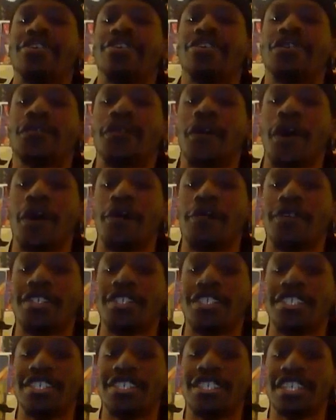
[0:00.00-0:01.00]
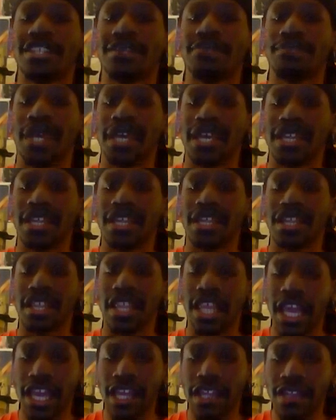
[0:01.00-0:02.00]
You all were just a bit
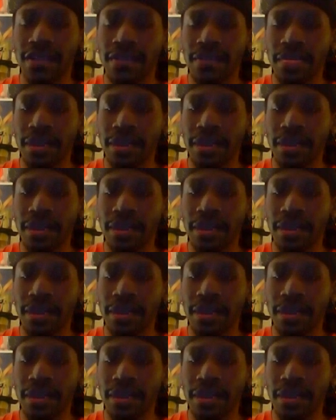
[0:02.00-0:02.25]
late.